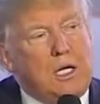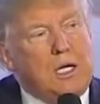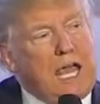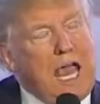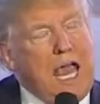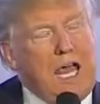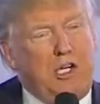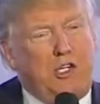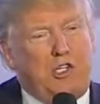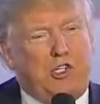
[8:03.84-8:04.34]

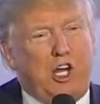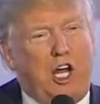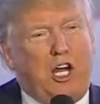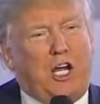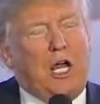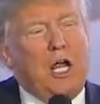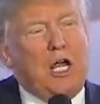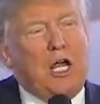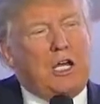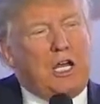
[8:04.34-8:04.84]

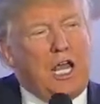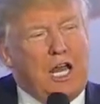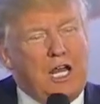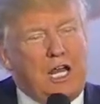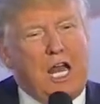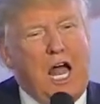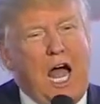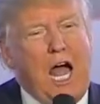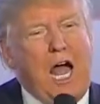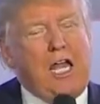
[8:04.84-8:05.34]
Kasich
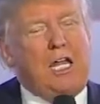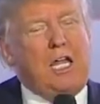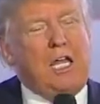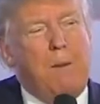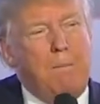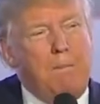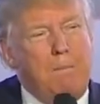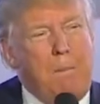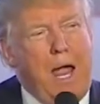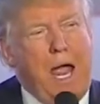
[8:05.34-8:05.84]
cannot
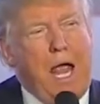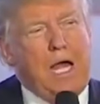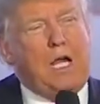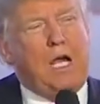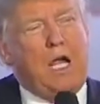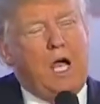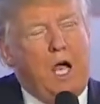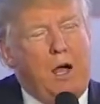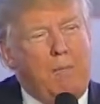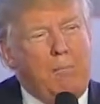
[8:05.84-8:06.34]
make
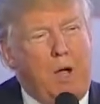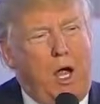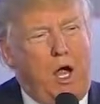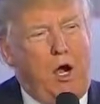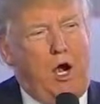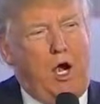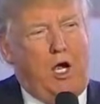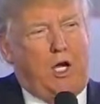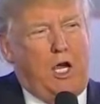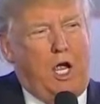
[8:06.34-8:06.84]

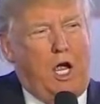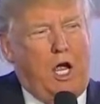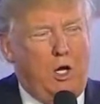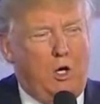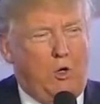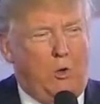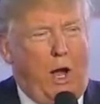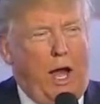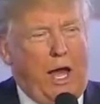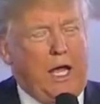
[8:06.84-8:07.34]
America
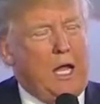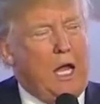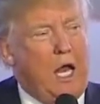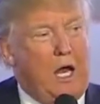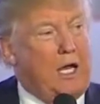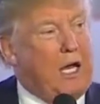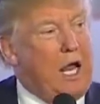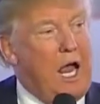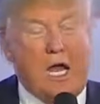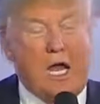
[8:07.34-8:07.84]
great
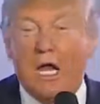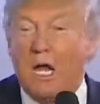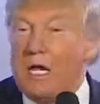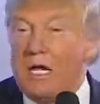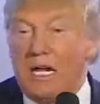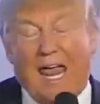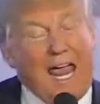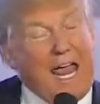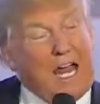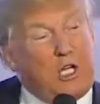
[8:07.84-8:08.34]
again.
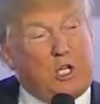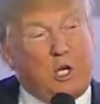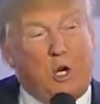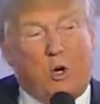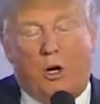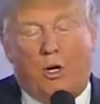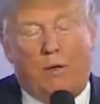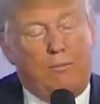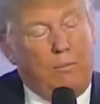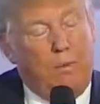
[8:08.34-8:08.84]
Can't
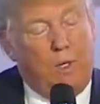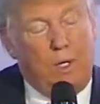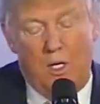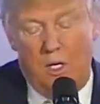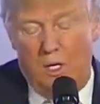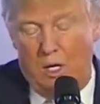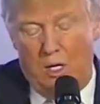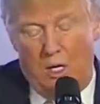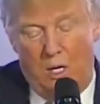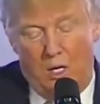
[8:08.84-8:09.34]
do it.
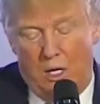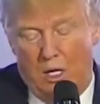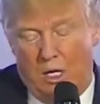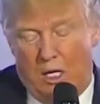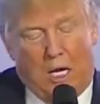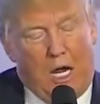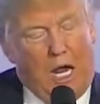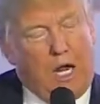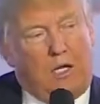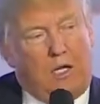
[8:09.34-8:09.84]
He
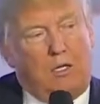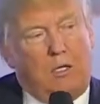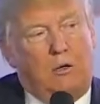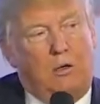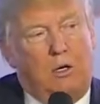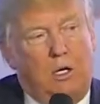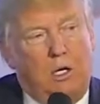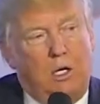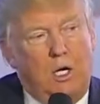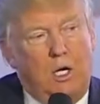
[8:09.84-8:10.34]
can't do
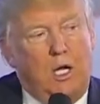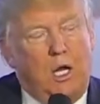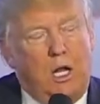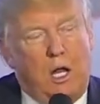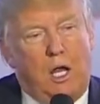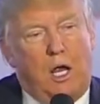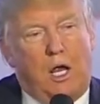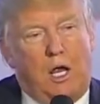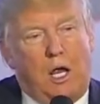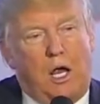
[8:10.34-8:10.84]
it.
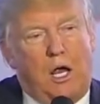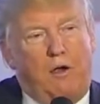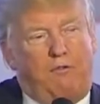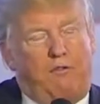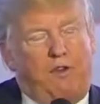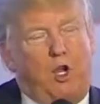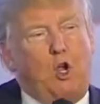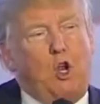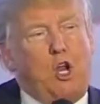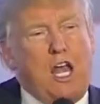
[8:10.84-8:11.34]

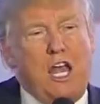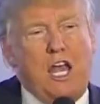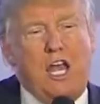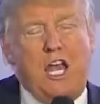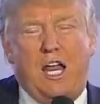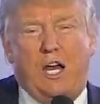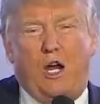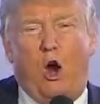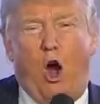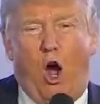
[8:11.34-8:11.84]
If you didn't
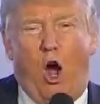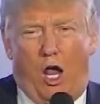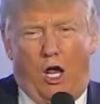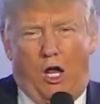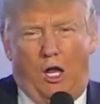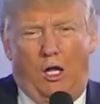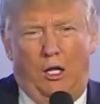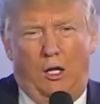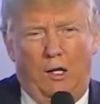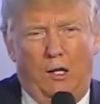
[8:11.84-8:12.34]
hit
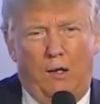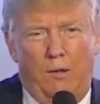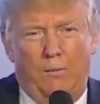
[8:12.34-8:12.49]
oil,